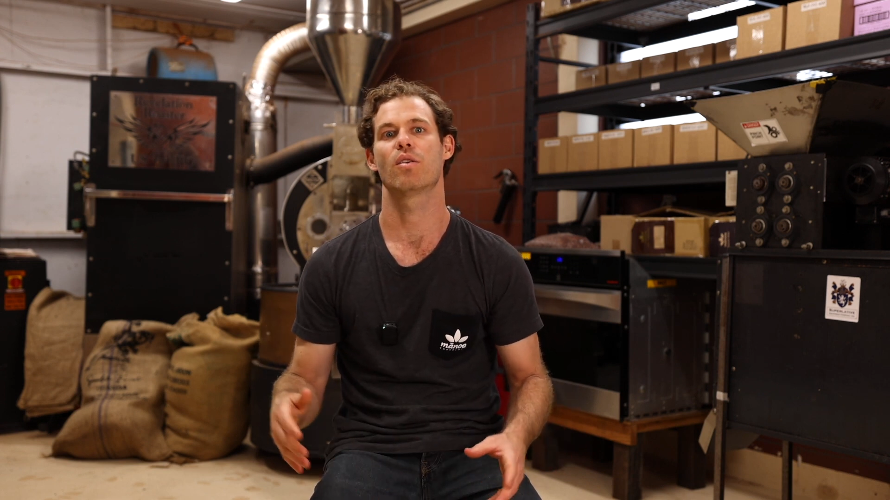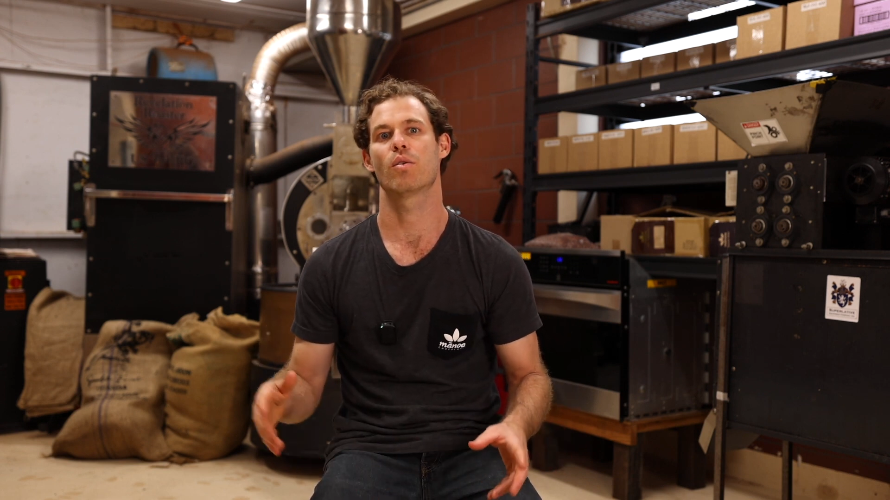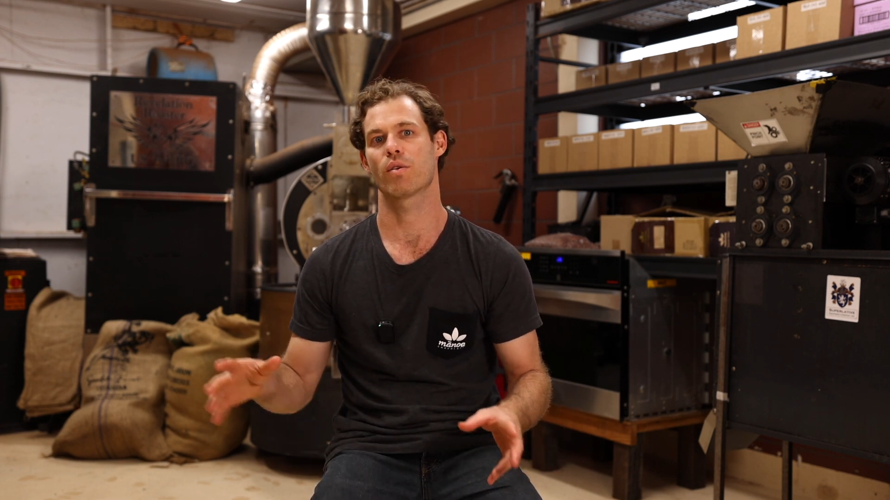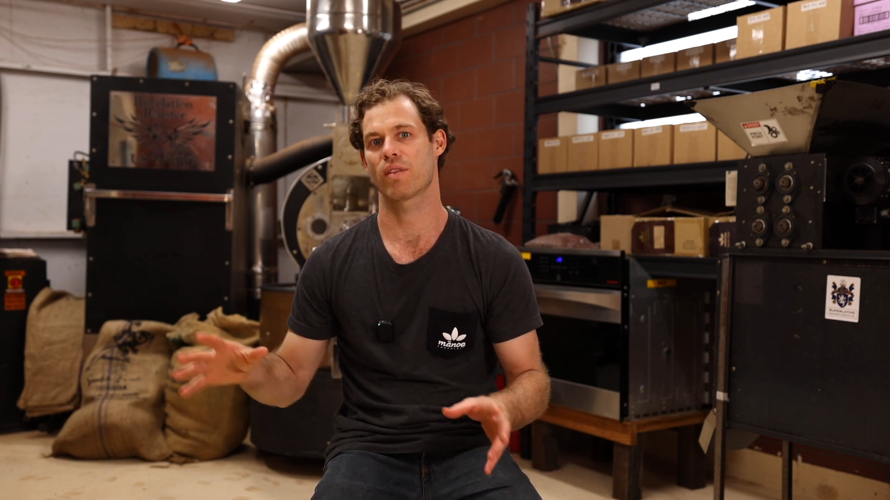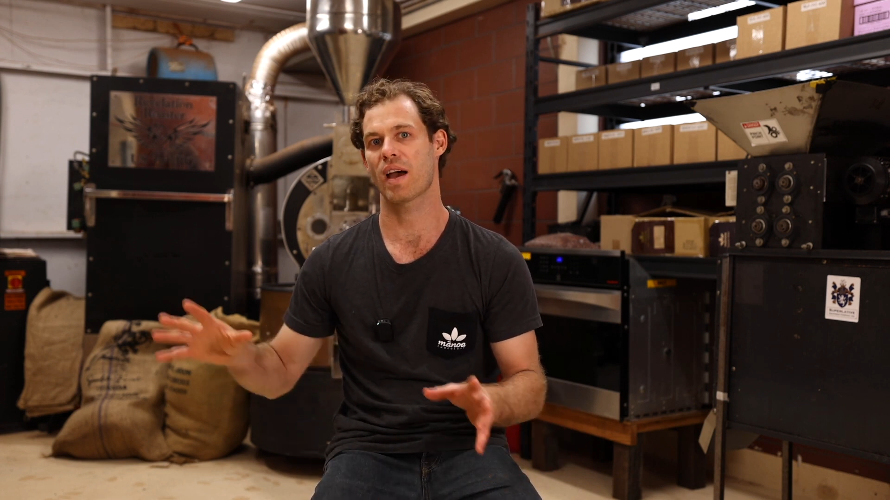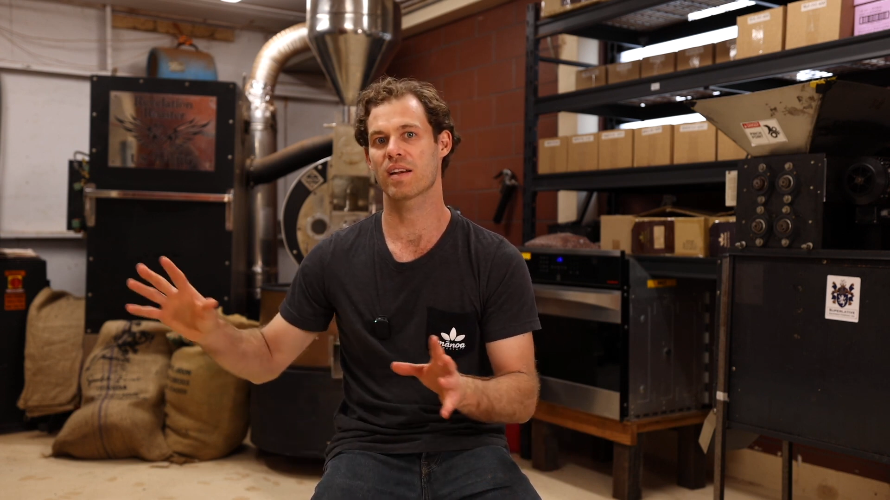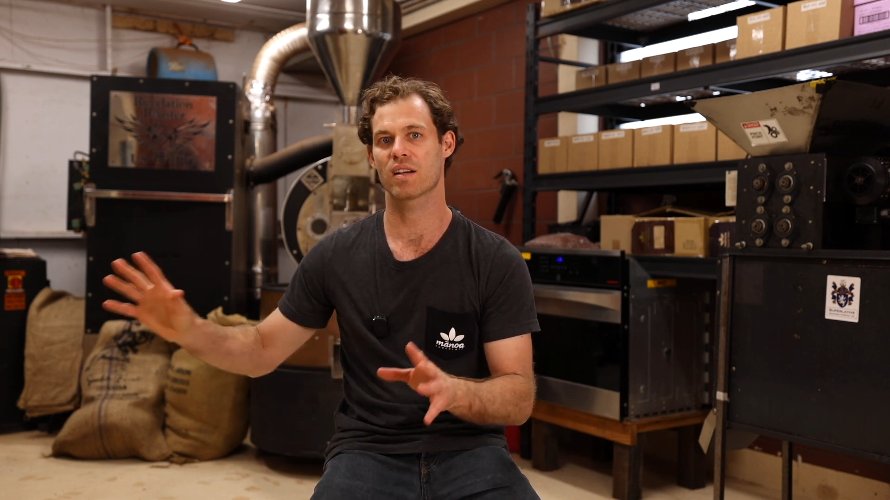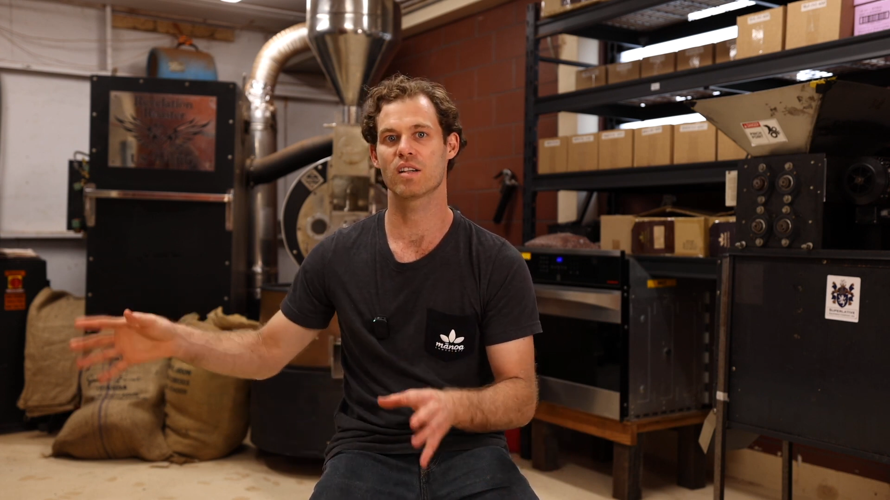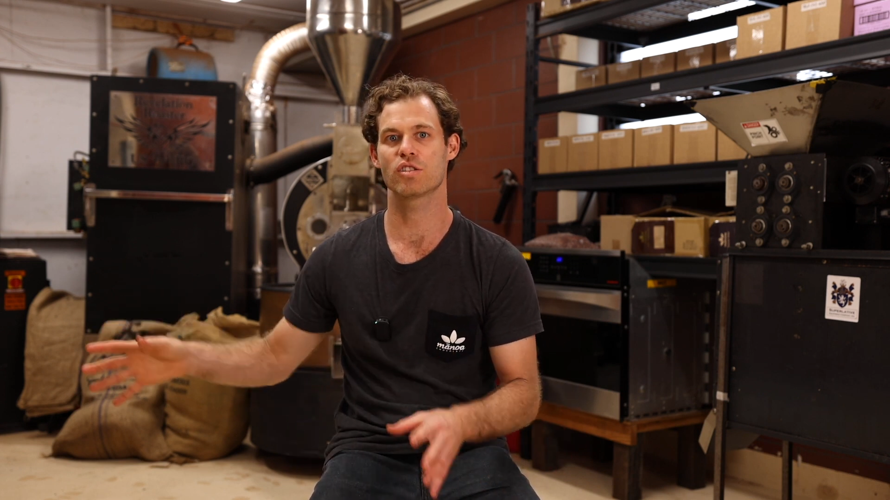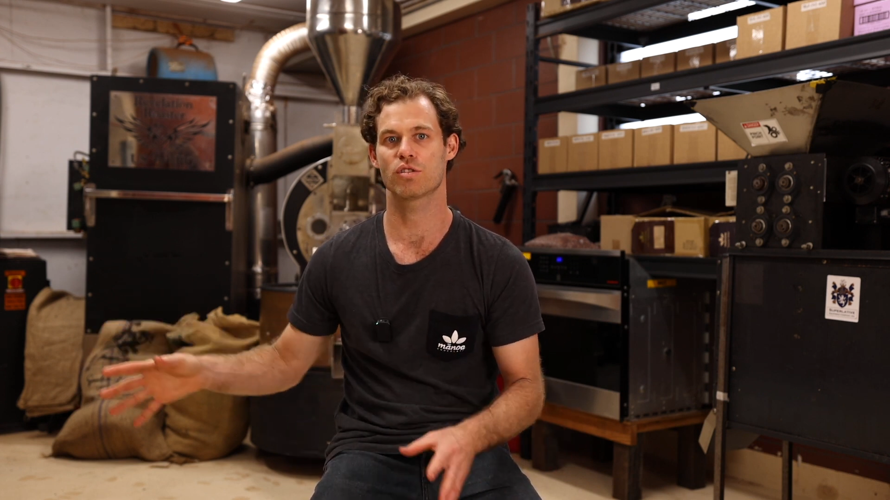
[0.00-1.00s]
or that
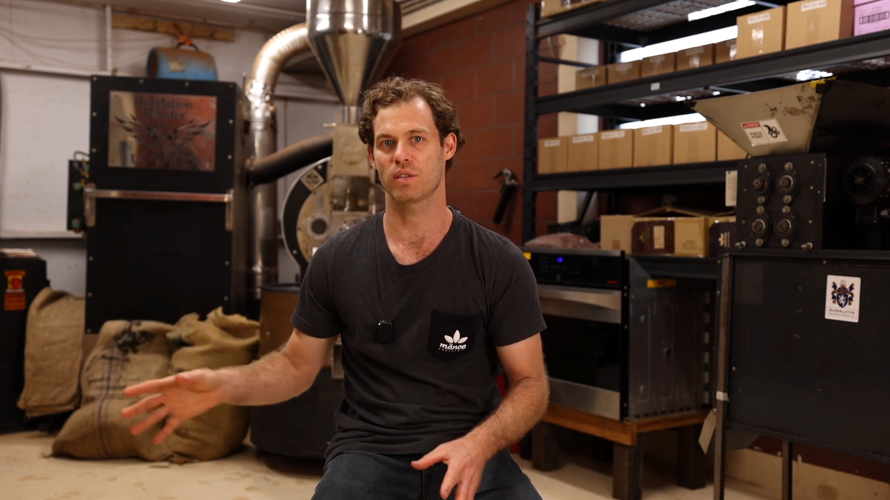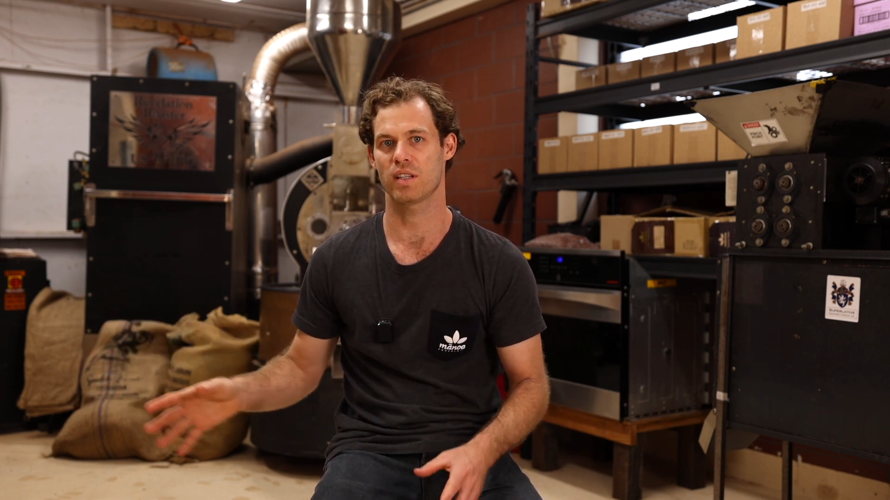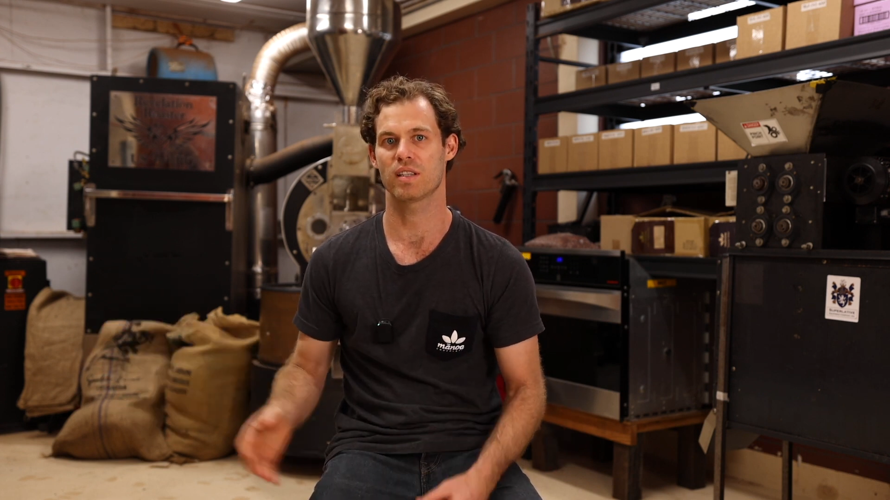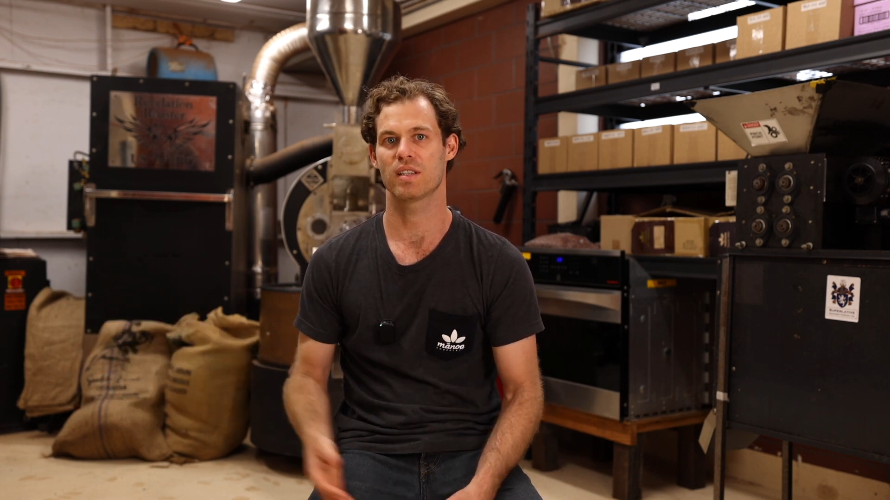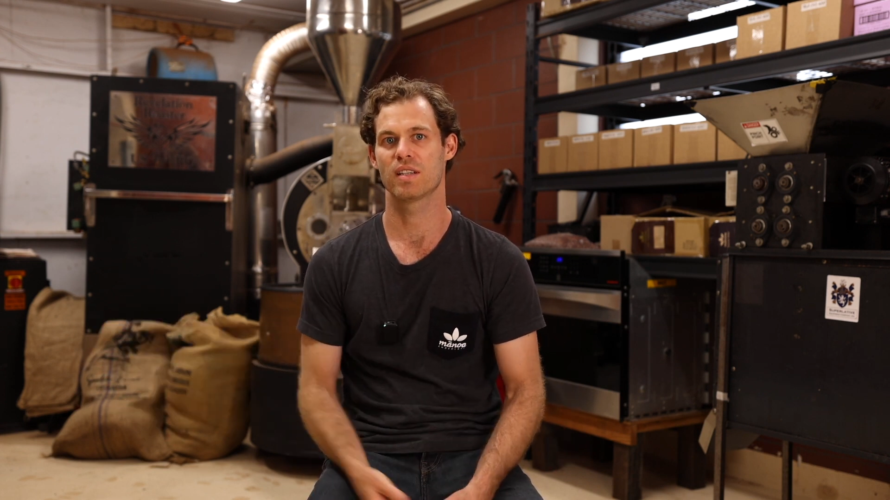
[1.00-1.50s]
country,